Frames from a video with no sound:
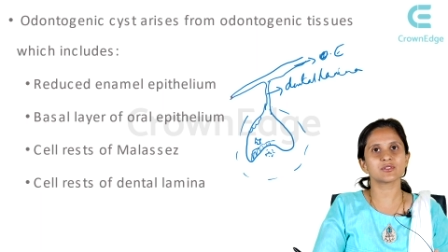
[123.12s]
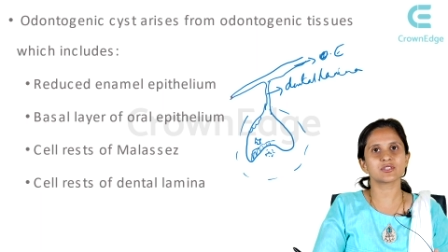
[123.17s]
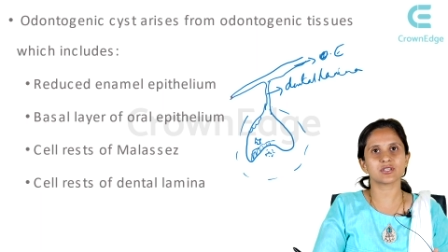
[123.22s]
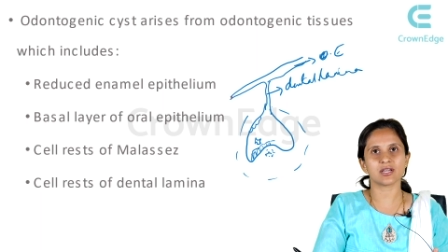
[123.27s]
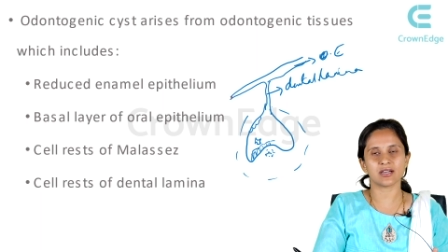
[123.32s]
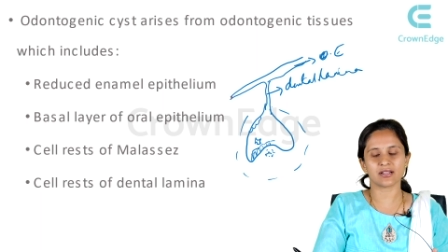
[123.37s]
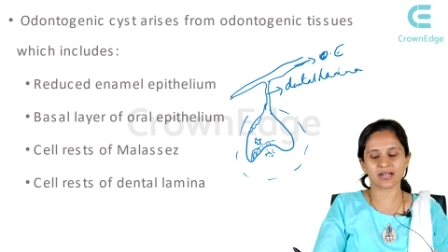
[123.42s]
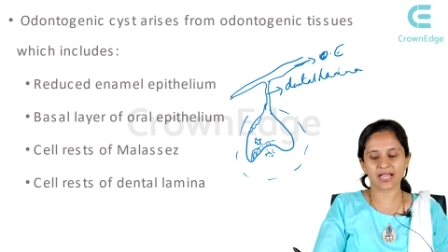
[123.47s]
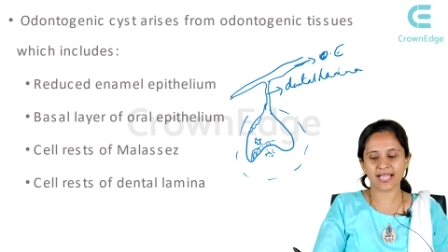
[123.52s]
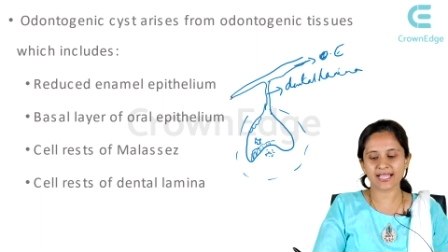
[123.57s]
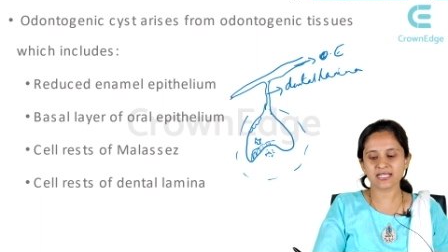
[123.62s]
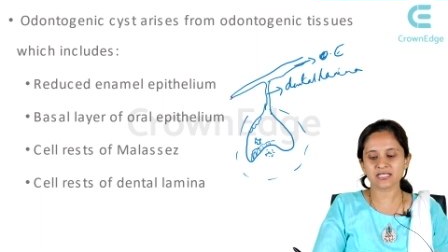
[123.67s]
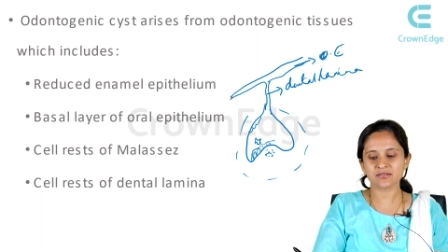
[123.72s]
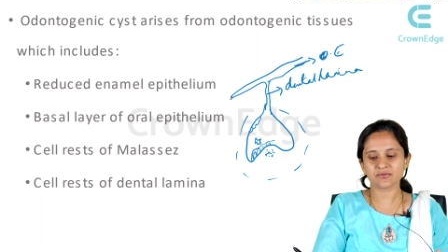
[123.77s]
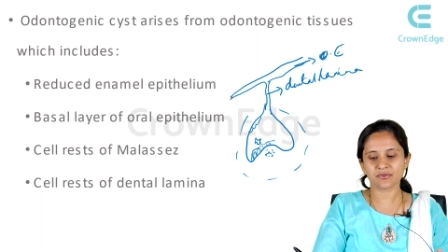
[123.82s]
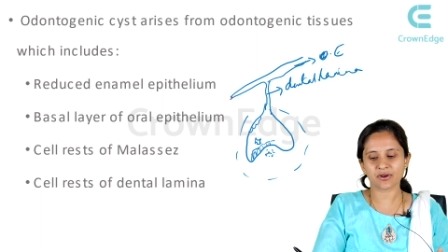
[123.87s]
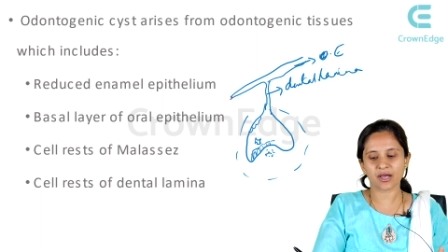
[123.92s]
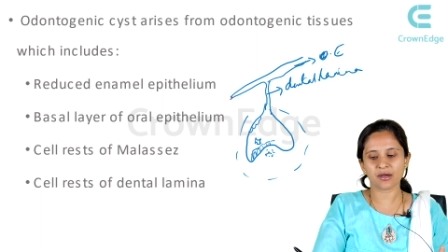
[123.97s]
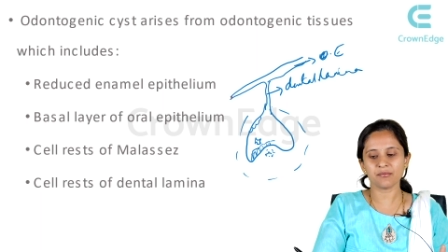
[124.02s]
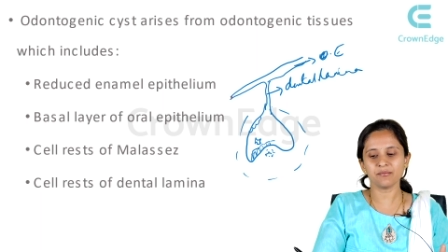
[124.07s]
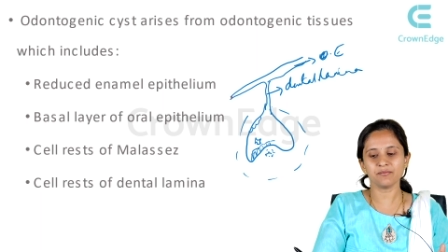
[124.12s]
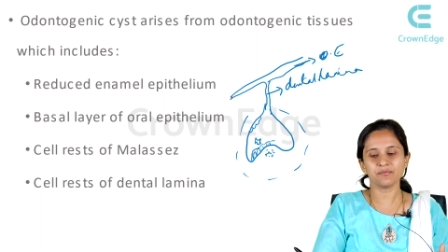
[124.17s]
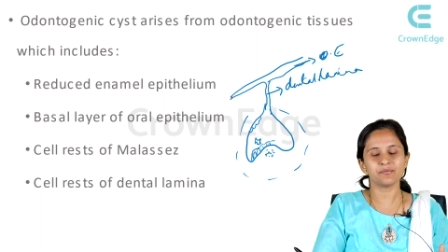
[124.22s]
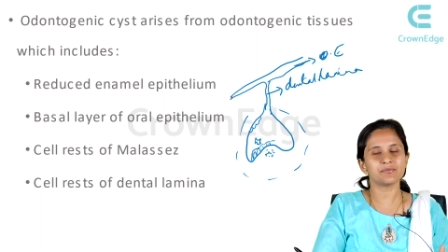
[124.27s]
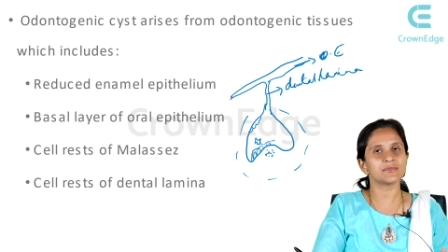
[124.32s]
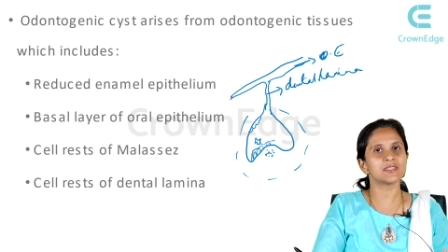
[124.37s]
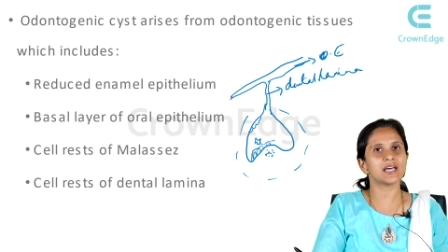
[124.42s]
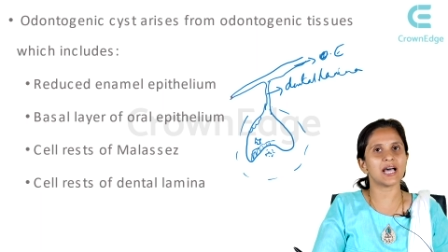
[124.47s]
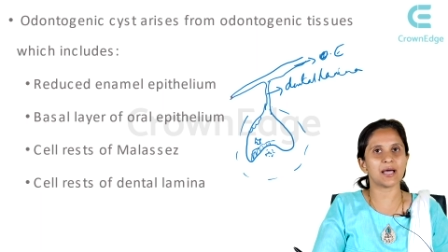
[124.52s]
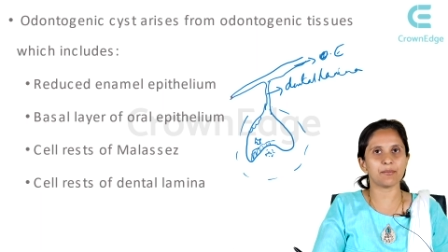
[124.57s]
which arise from
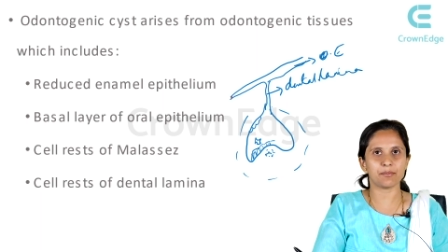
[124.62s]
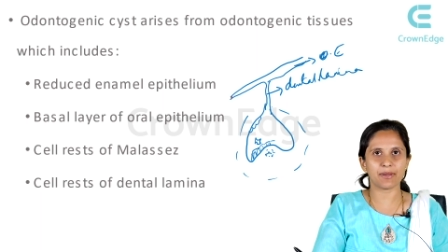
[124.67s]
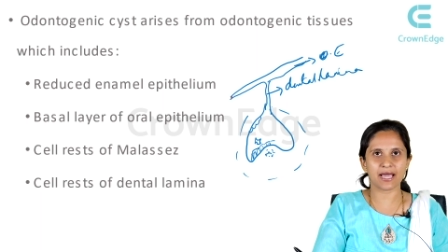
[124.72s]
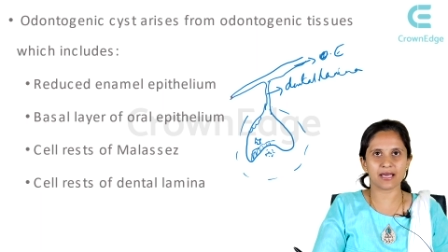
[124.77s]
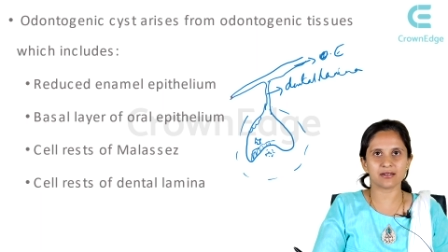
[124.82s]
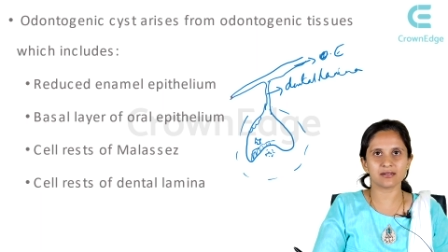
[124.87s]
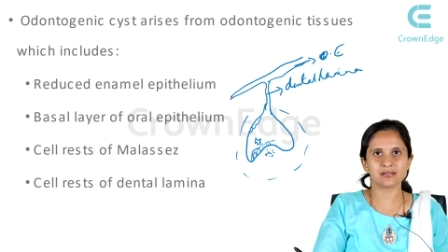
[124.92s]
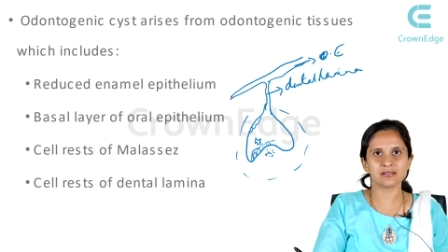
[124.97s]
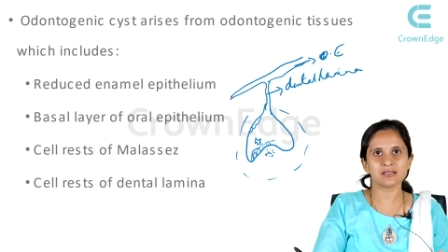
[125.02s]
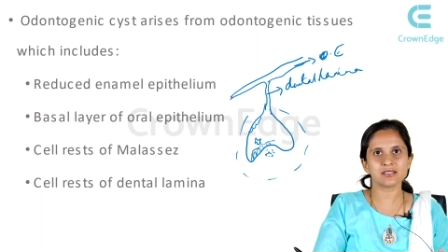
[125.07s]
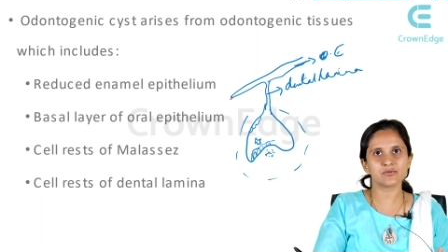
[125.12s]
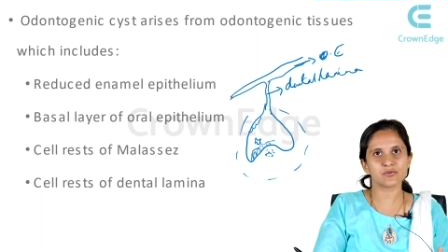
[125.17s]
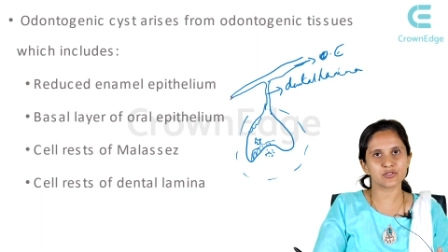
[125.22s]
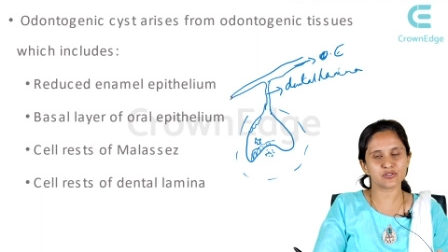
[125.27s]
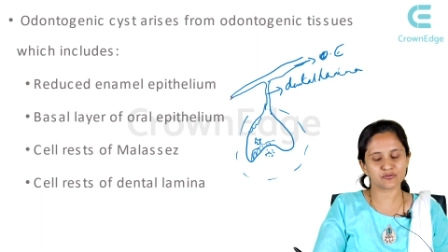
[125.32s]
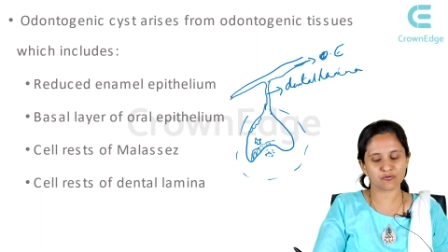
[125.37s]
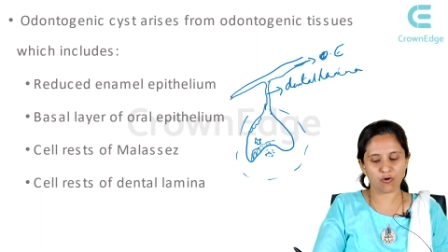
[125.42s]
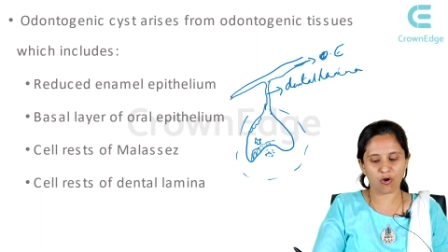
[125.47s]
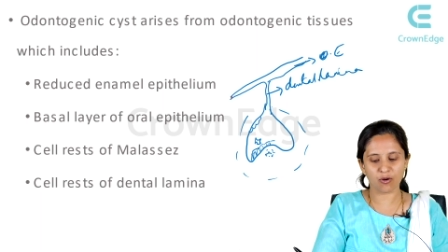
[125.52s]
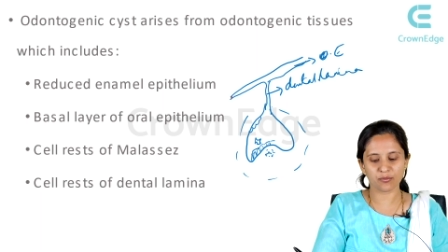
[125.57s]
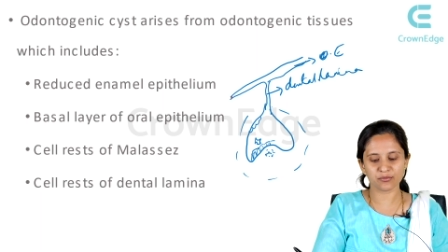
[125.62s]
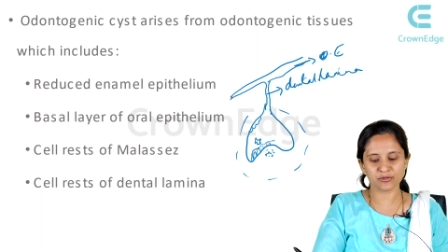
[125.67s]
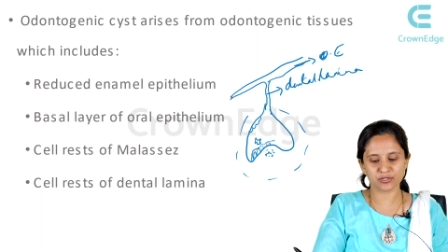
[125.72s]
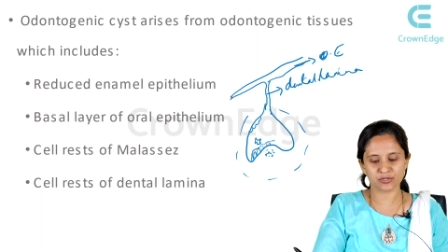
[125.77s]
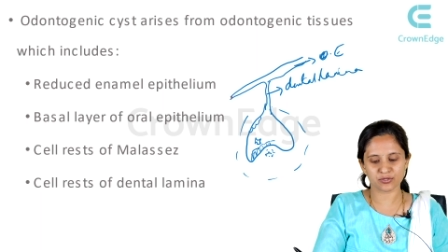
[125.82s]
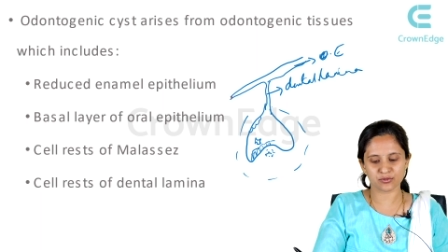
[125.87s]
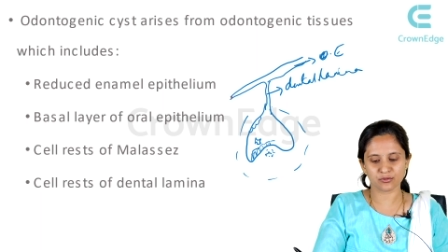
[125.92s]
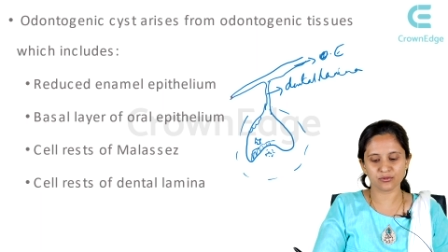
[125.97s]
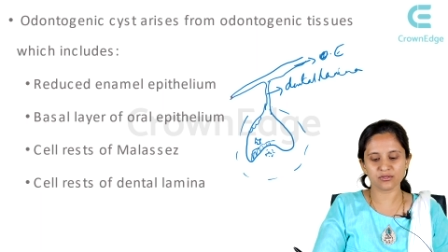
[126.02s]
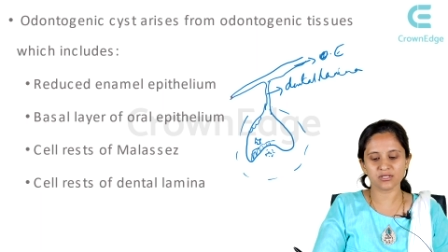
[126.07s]
the apparatus which form the
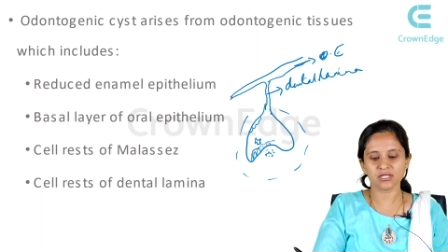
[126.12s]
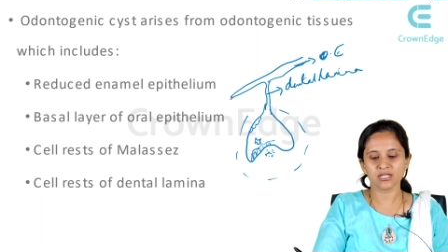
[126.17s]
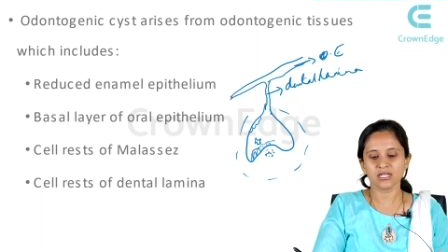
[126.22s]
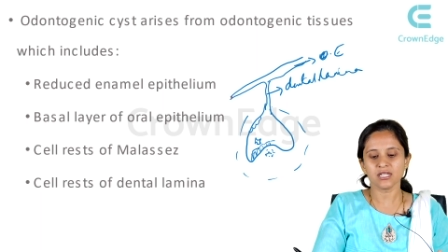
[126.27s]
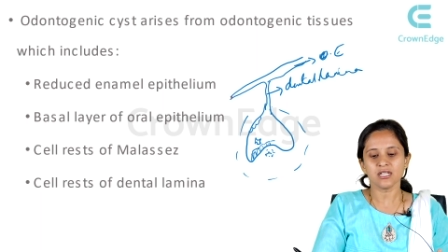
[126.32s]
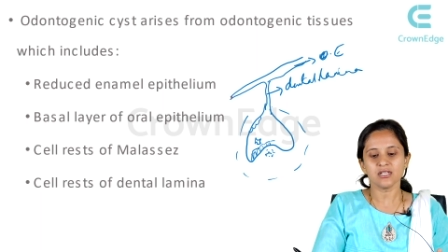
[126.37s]
tooth.